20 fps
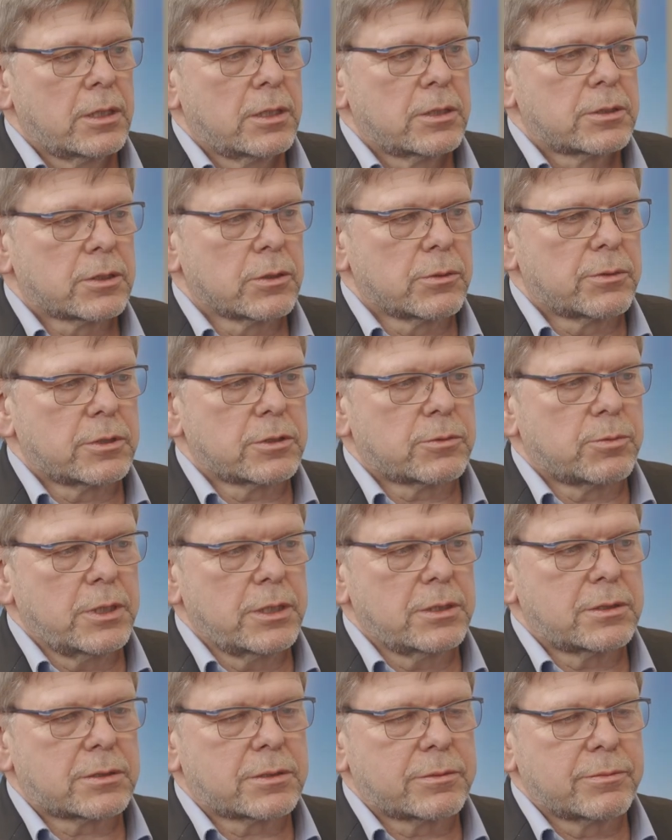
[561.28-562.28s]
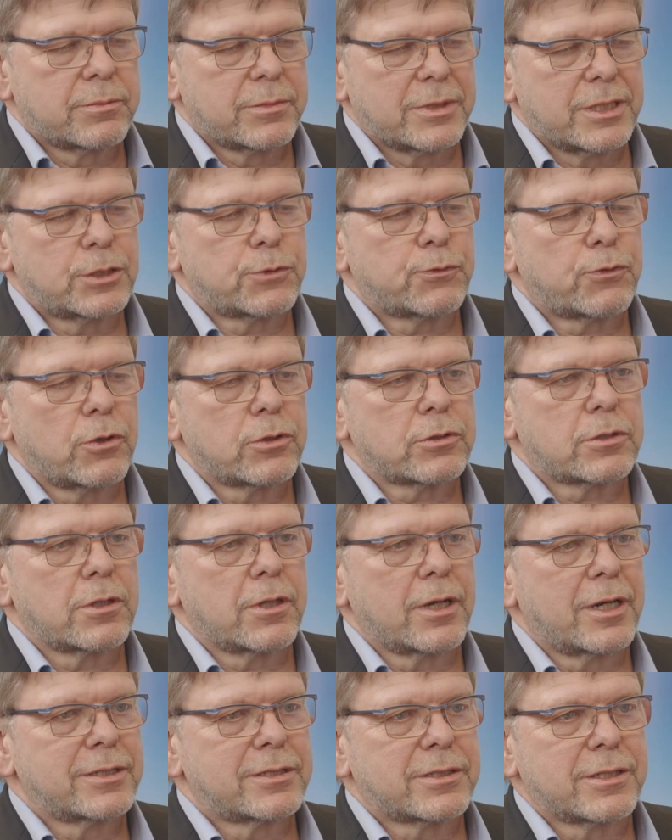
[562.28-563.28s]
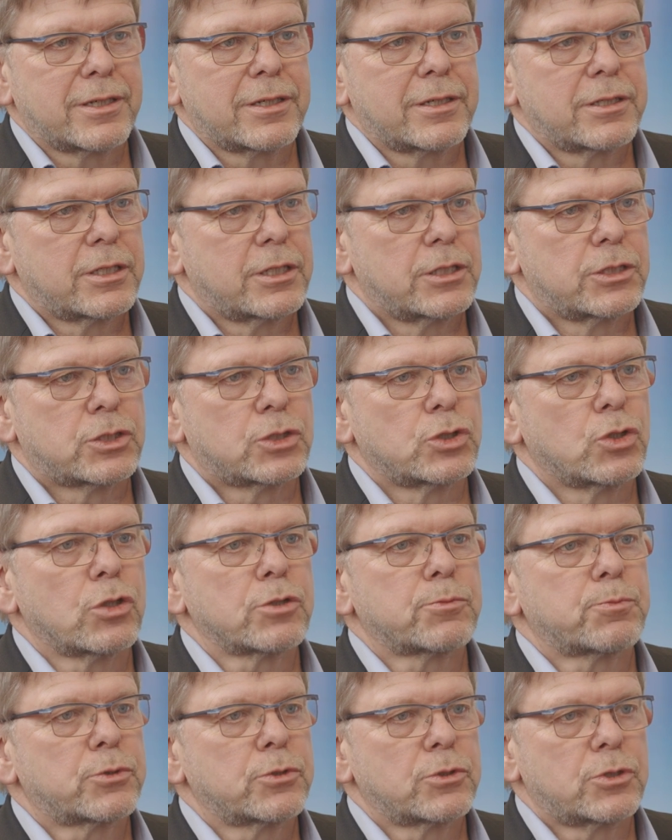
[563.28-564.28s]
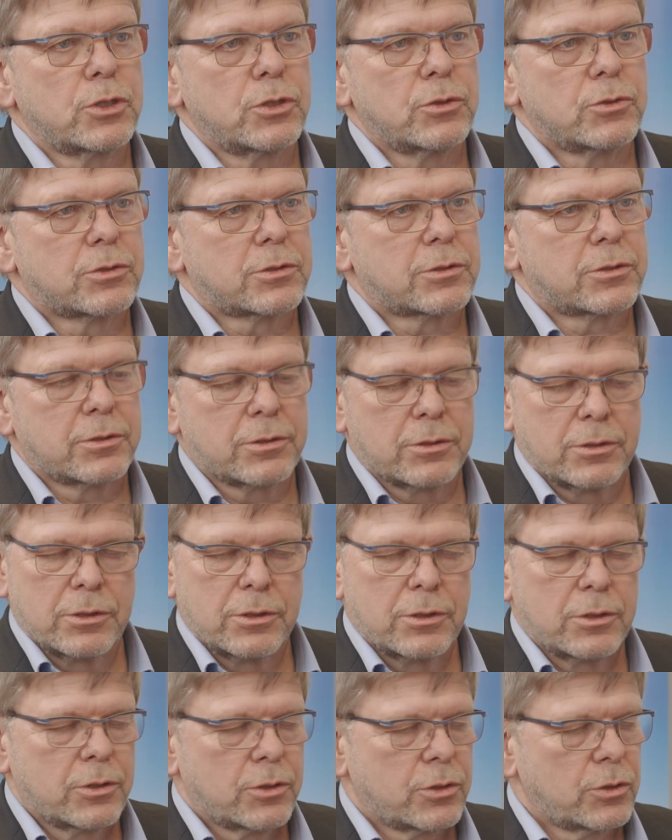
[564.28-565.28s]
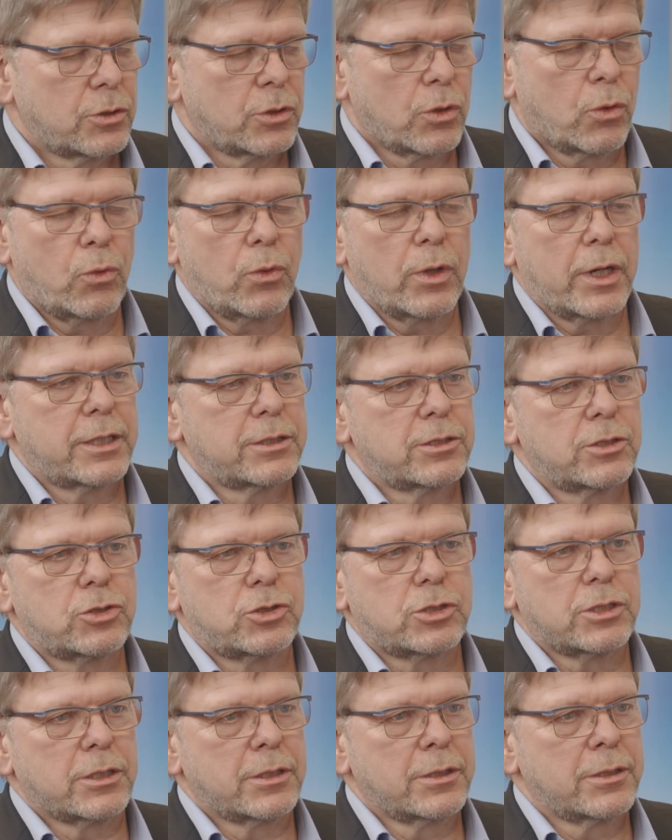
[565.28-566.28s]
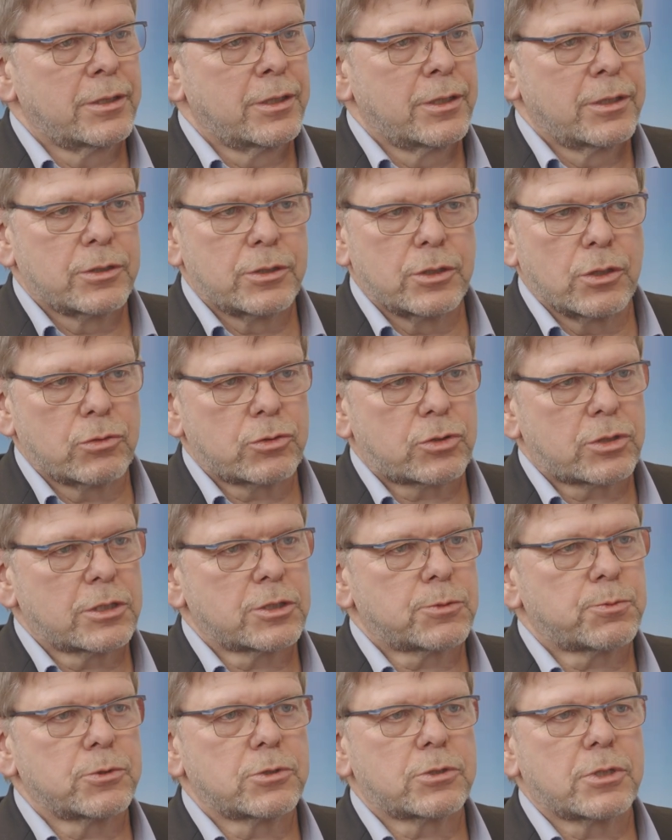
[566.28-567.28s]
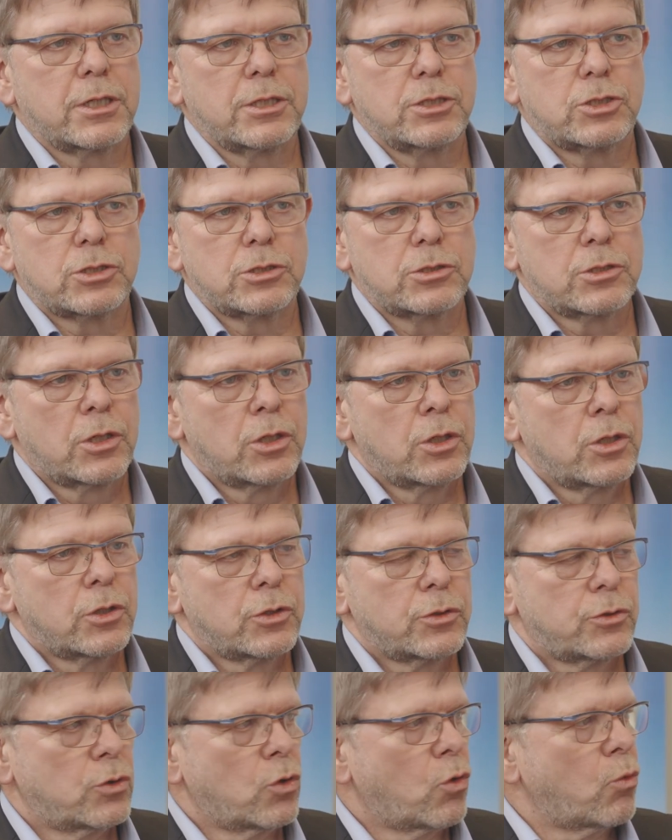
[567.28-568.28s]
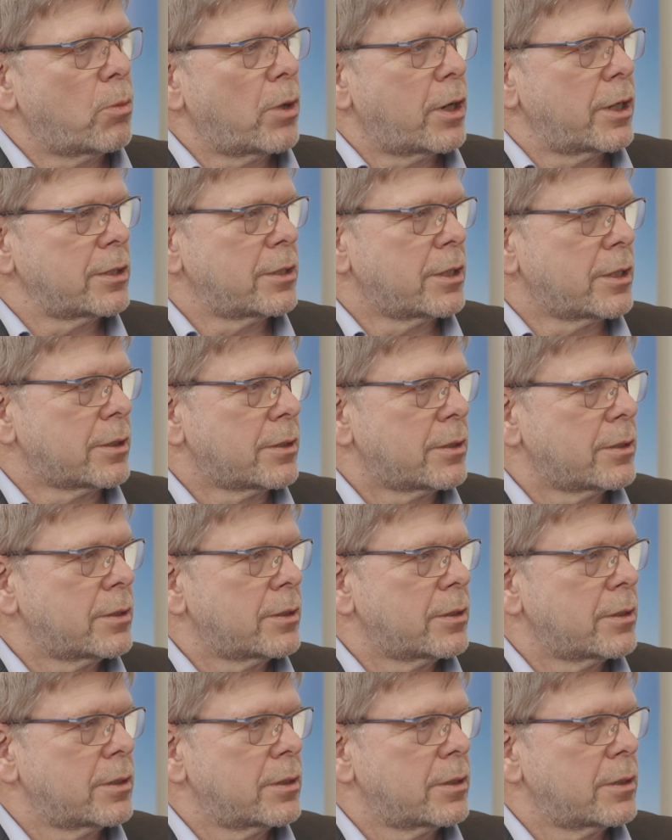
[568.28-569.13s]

So this means this fertilizer is not produced. No energy, no transportation, no mining,